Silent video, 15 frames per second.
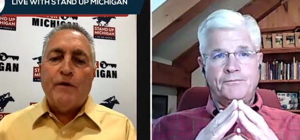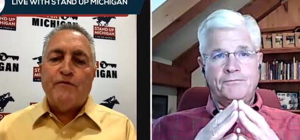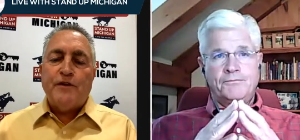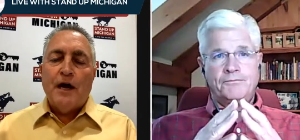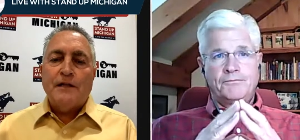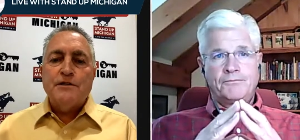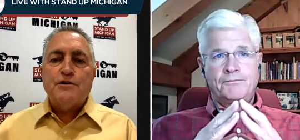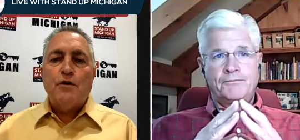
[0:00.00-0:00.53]
Speaker 1: we've
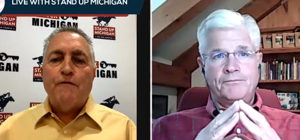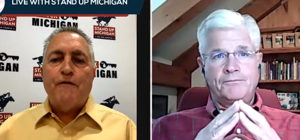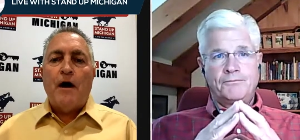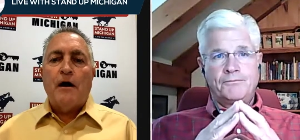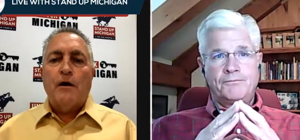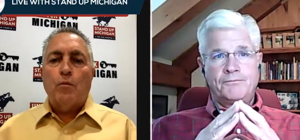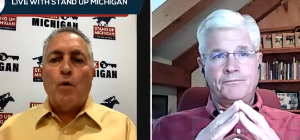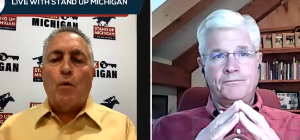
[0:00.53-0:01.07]
done so
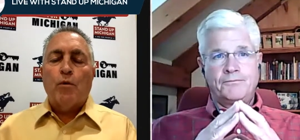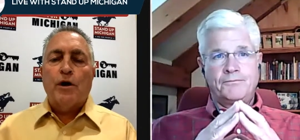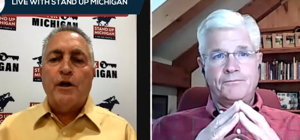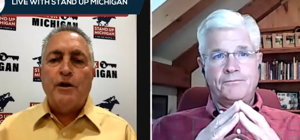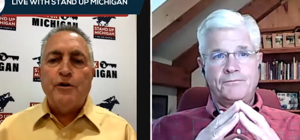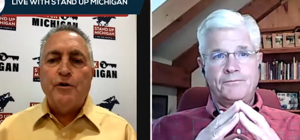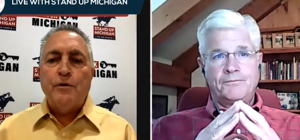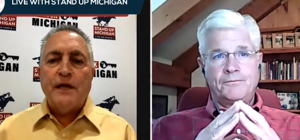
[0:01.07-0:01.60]
far, and what we're
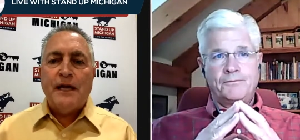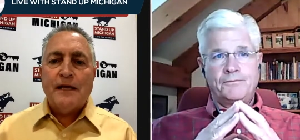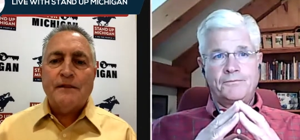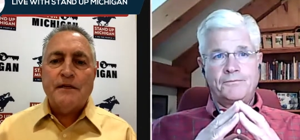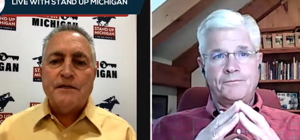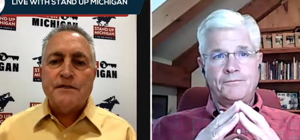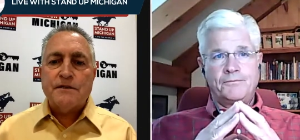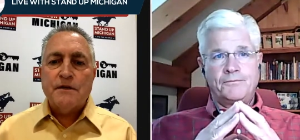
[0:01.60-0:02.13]
going to do to
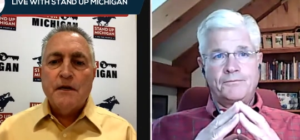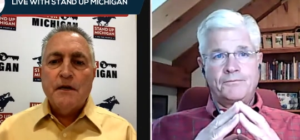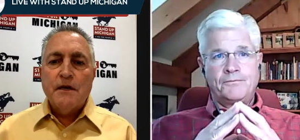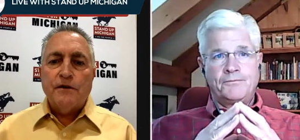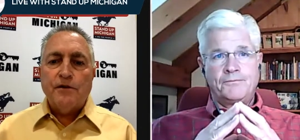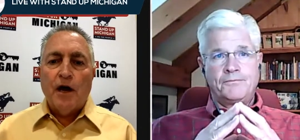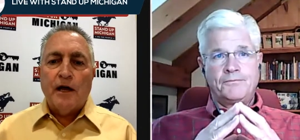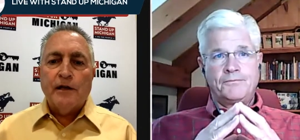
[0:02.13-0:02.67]
get this
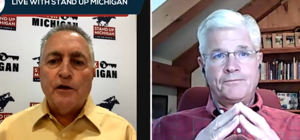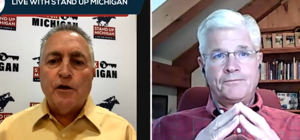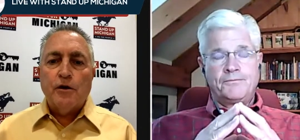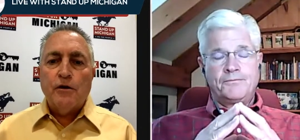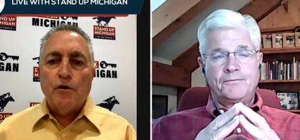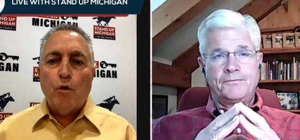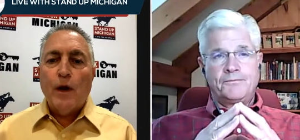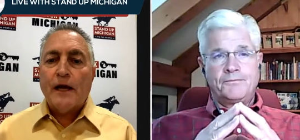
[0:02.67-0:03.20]
done
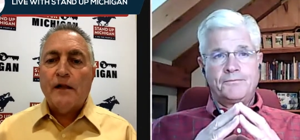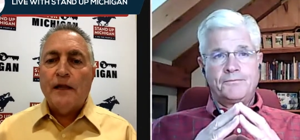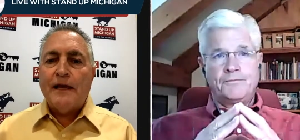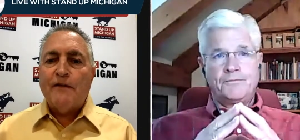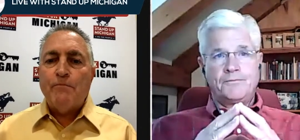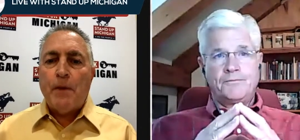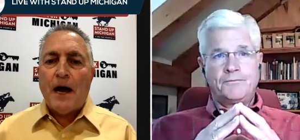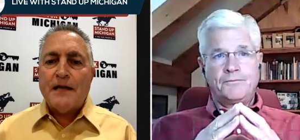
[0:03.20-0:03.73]

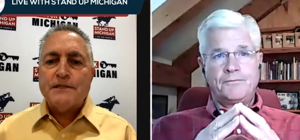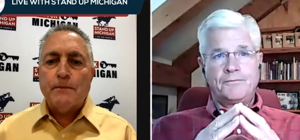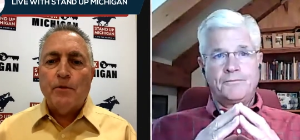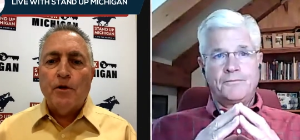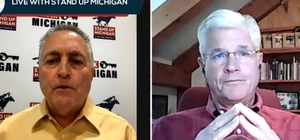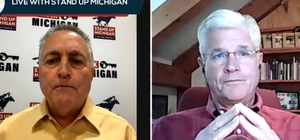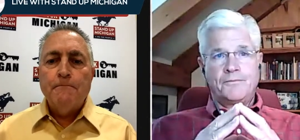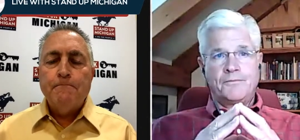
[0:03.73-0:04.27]
quickly, if
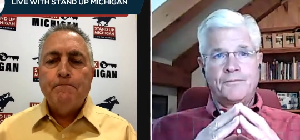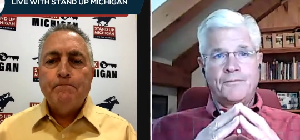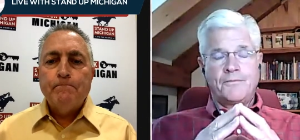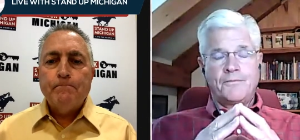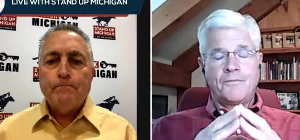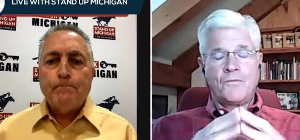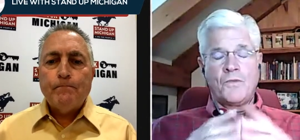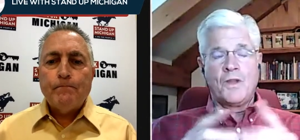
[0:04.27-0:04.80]
possible.
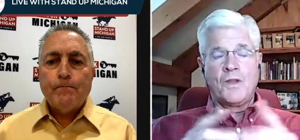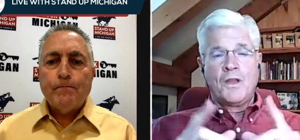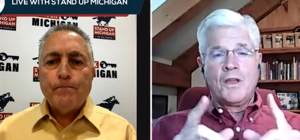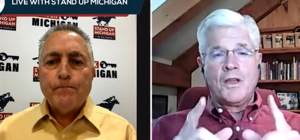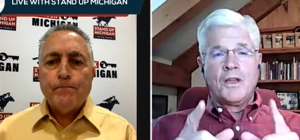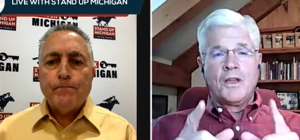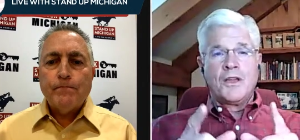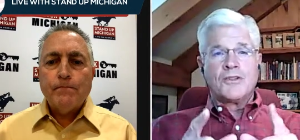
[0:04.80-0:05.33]

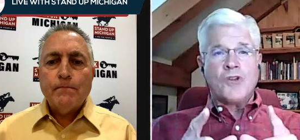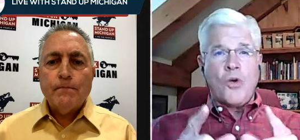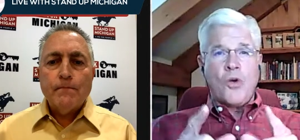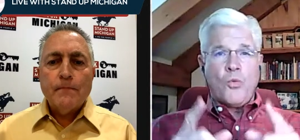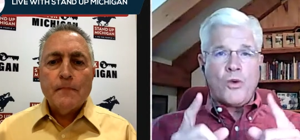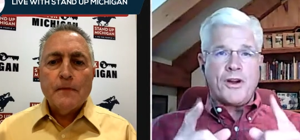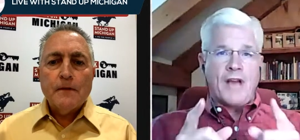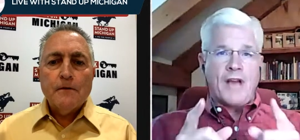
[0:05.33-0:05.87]
So
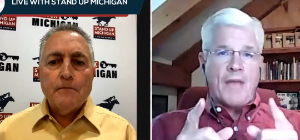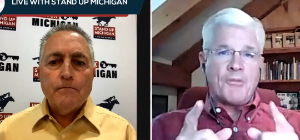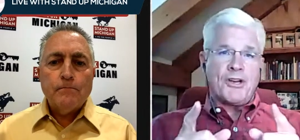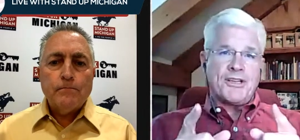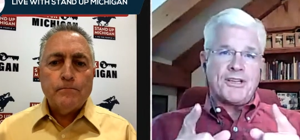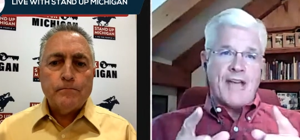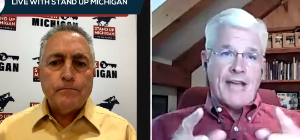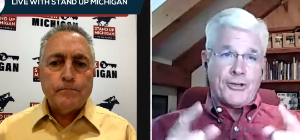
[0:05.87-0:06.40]
we're gonna I'm
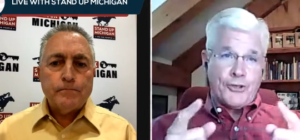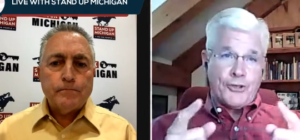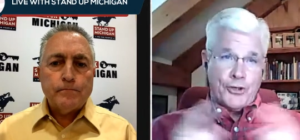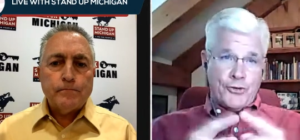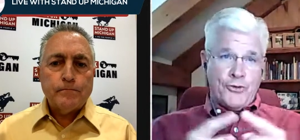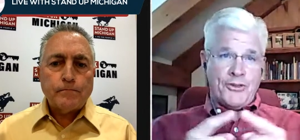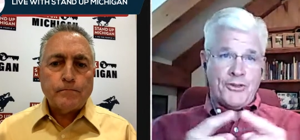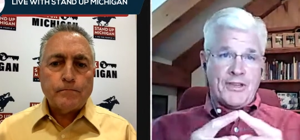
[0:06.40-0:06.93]
Speaker 2: gonna tie
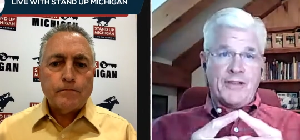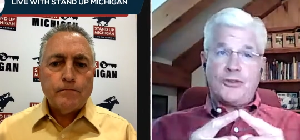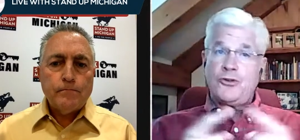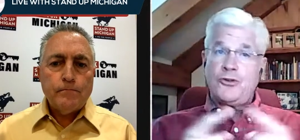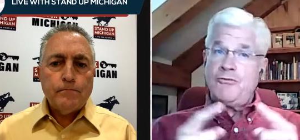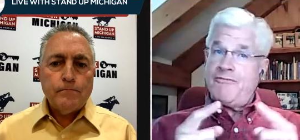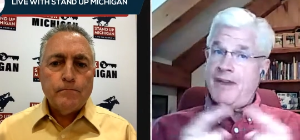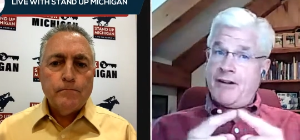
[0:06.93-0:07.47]
two thing
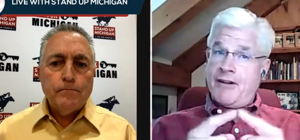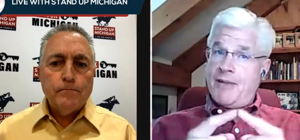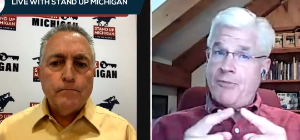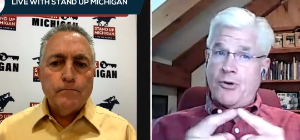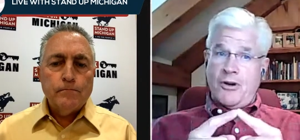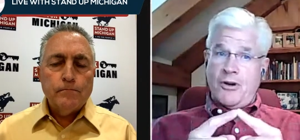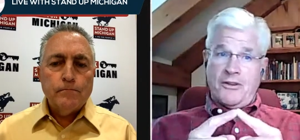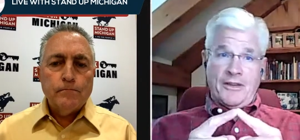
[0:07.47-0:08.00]
two very
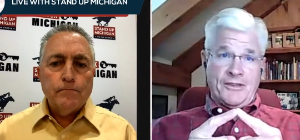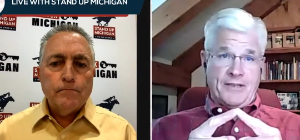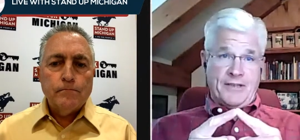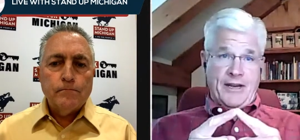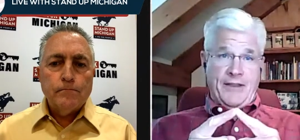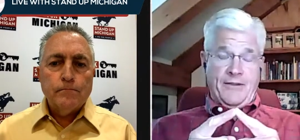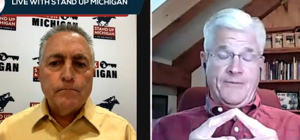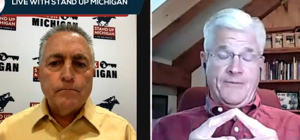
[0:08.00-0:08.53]
important things
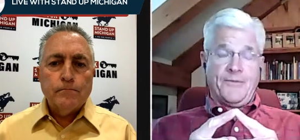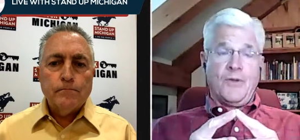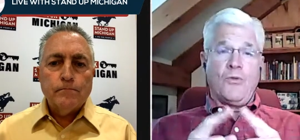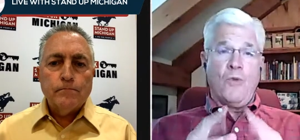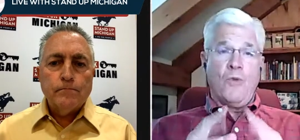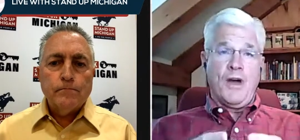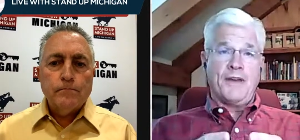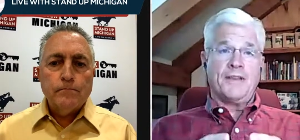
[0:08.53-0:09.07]
together.
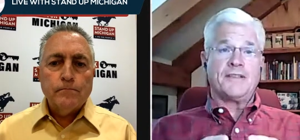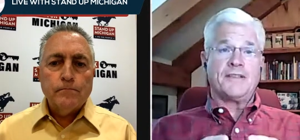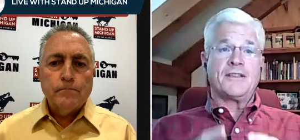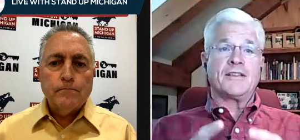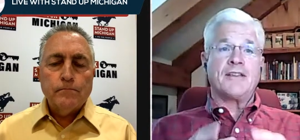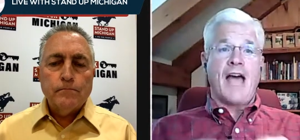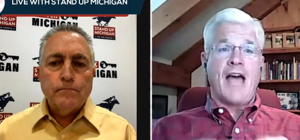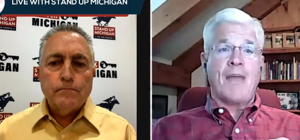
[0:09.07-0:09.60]
One is the
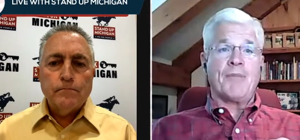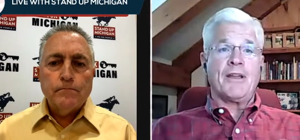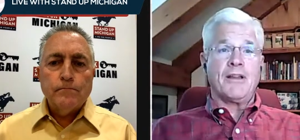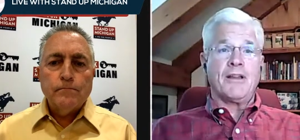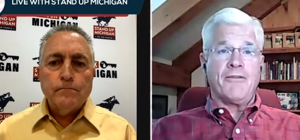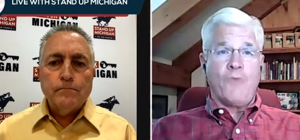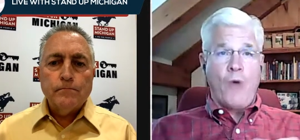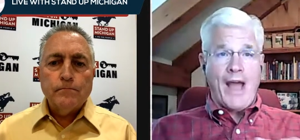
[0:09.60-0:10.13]
topic
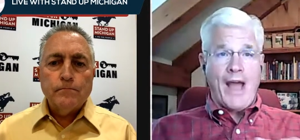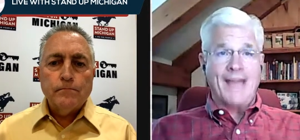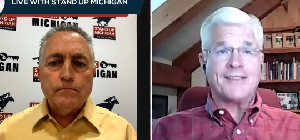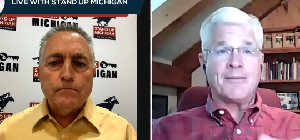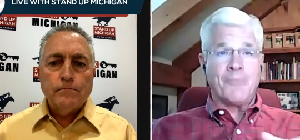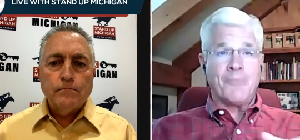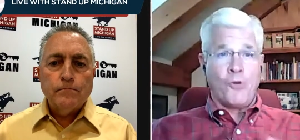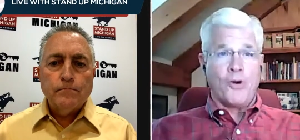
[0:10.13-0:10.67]
of why it's
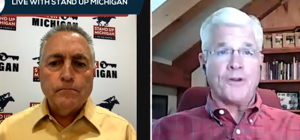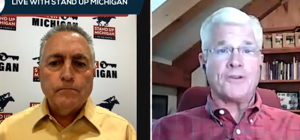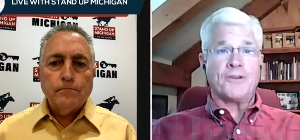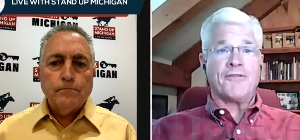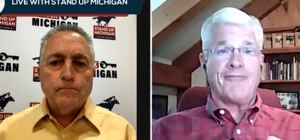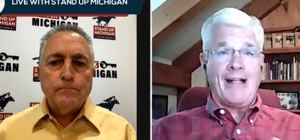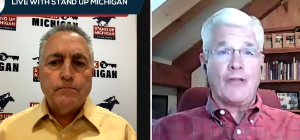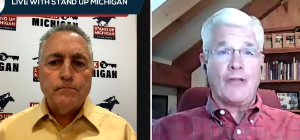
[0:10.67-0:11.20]
important to
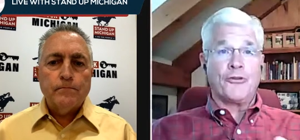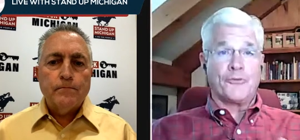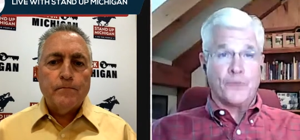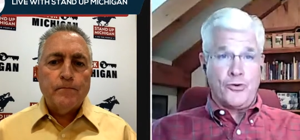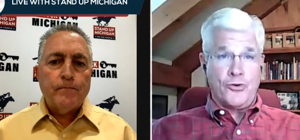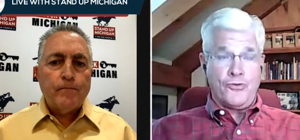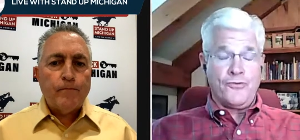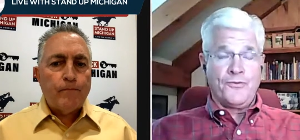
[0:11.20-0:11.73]
follow
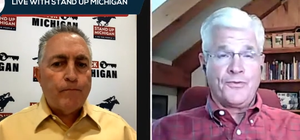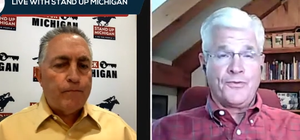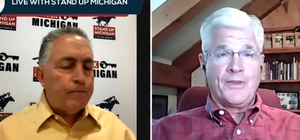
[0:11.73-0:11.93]
through